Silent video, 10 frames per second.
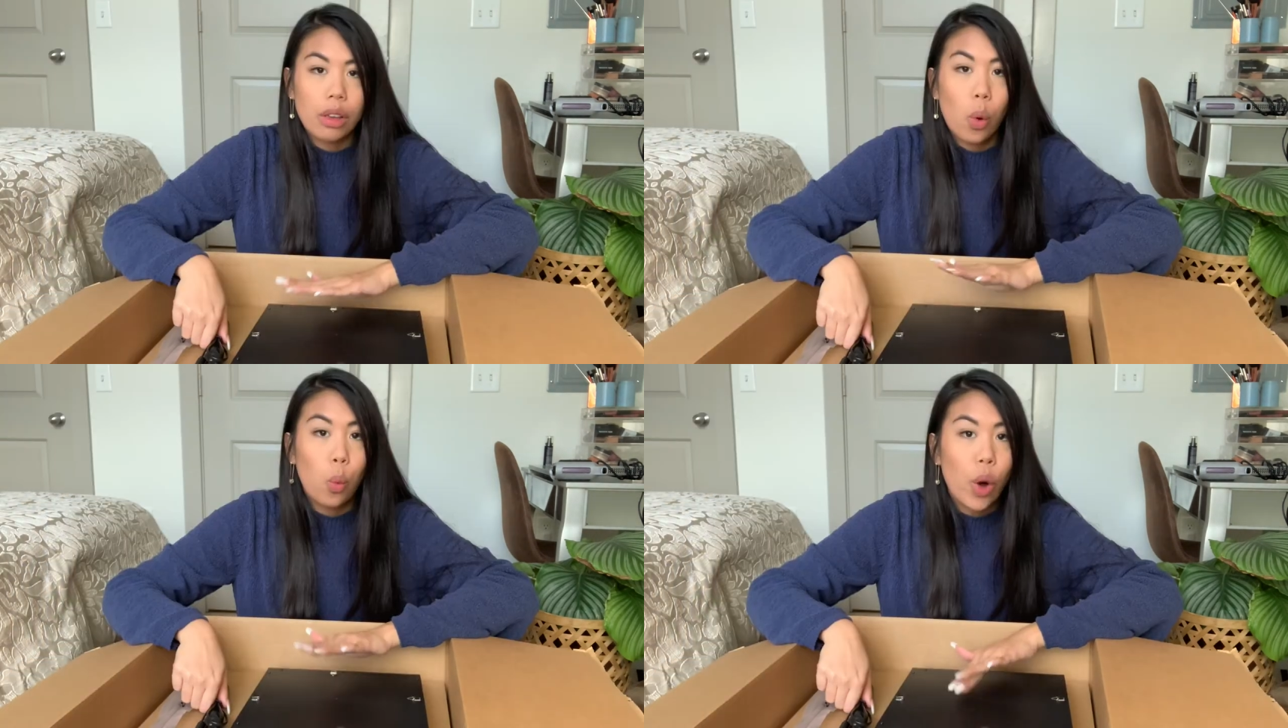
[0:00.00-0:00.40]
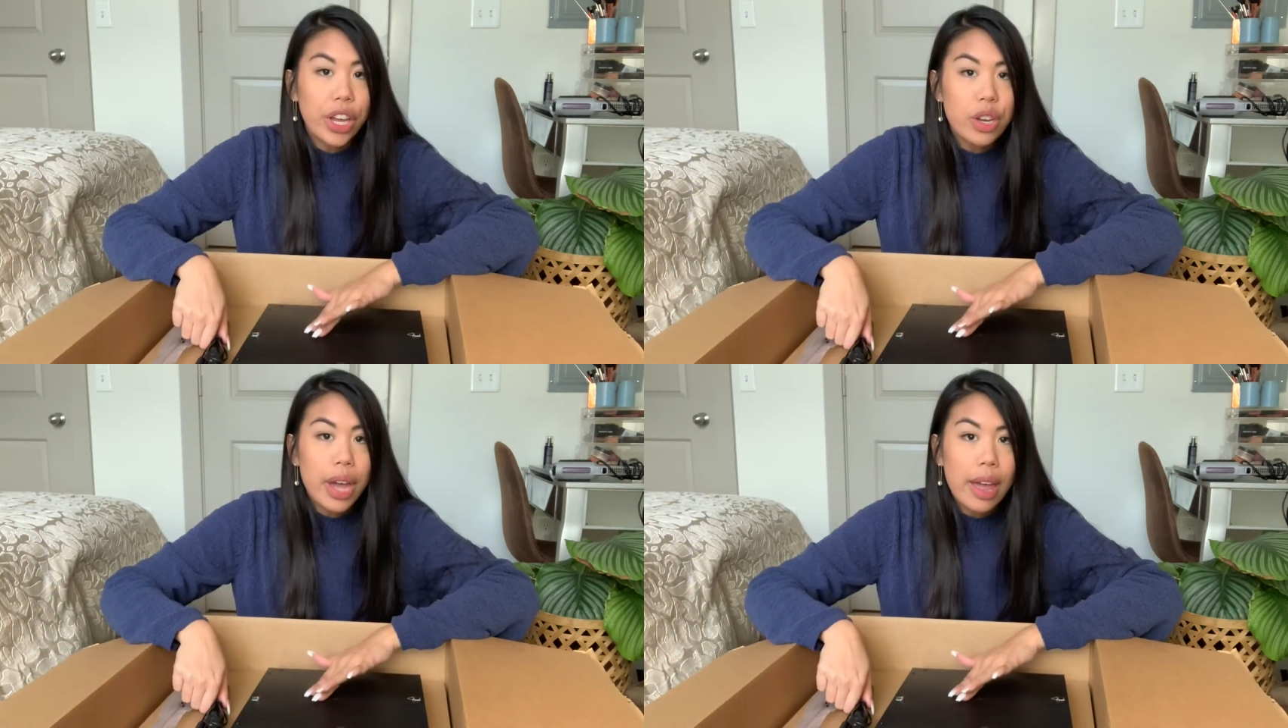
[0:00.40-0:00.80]

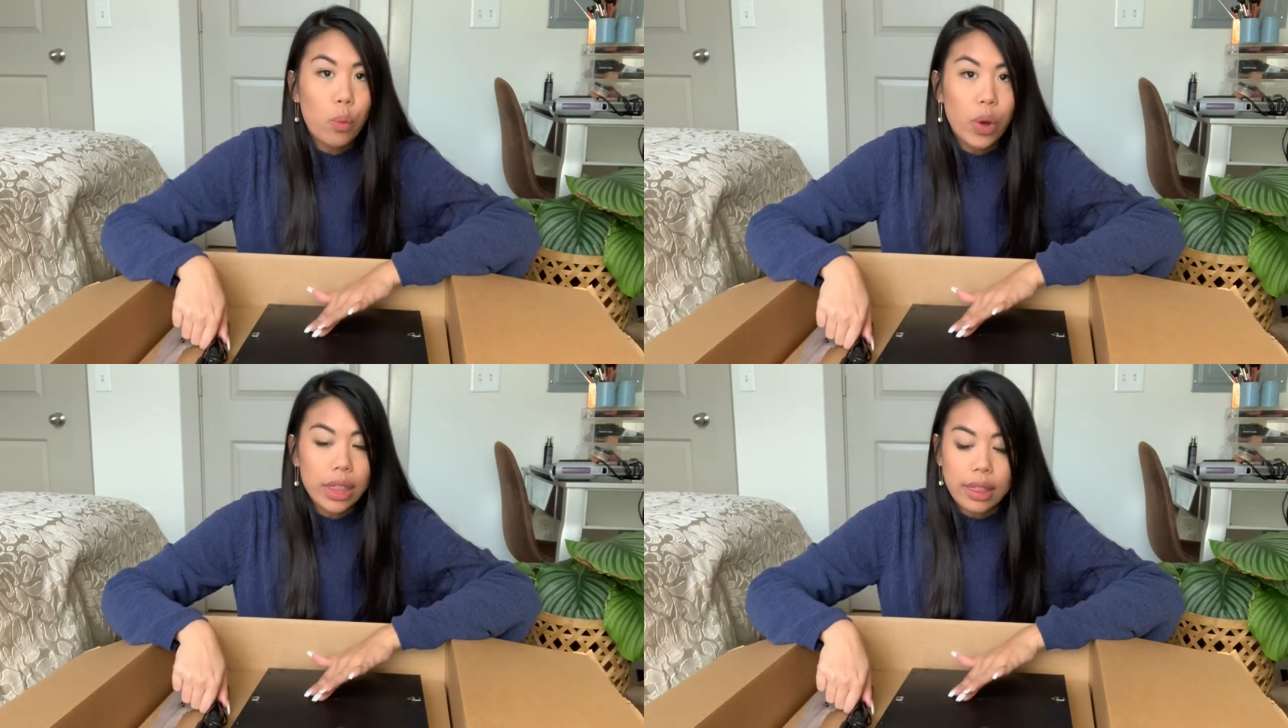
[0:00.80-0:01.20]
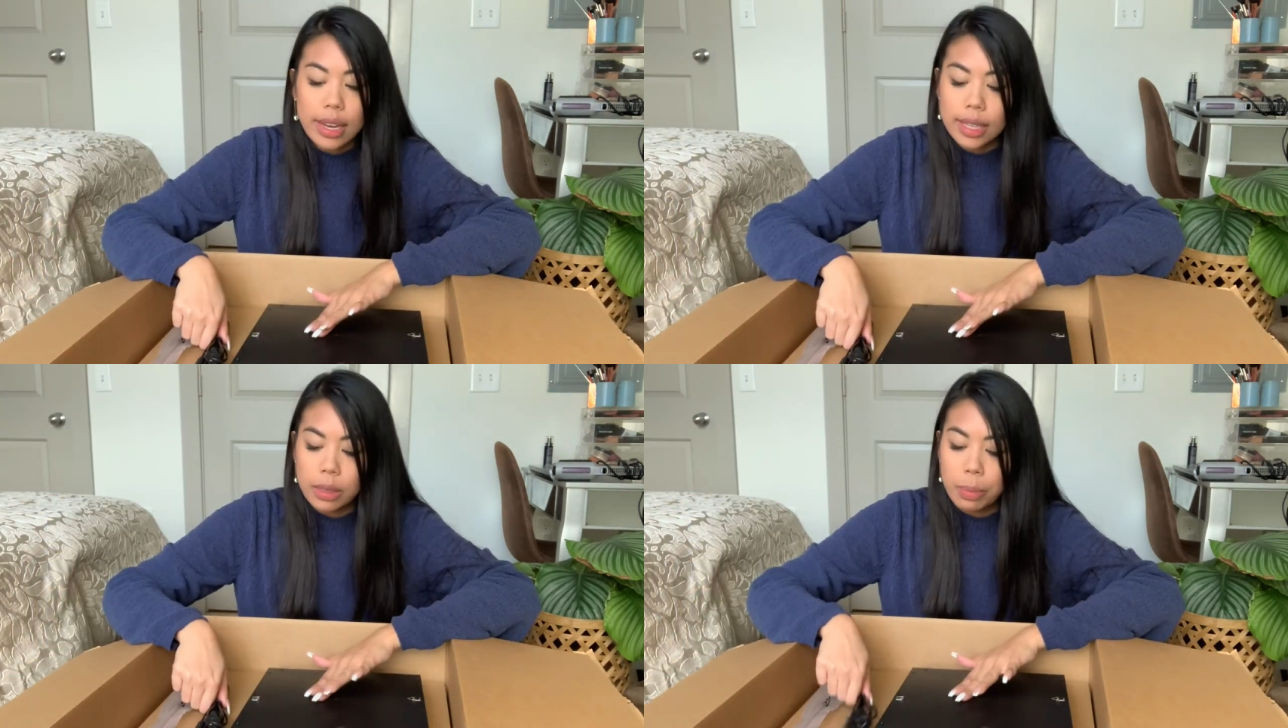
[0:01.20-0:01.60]
What you get with
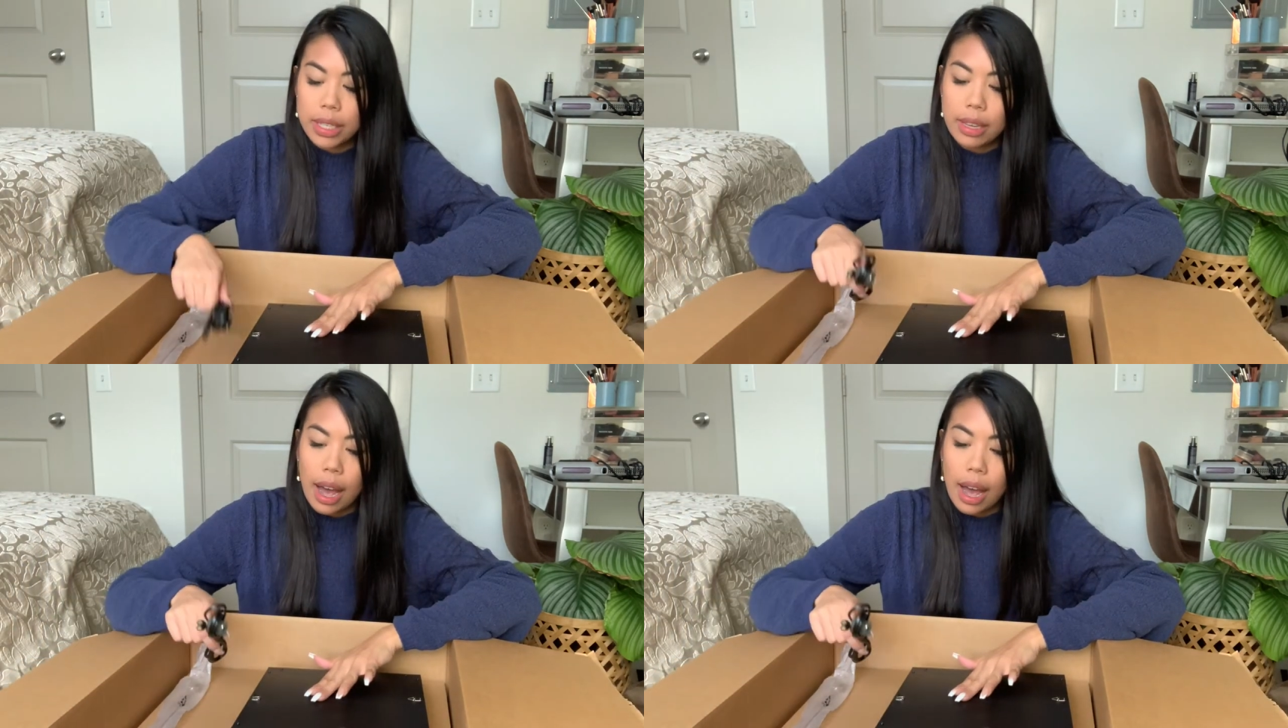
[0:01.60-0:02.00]
this besides...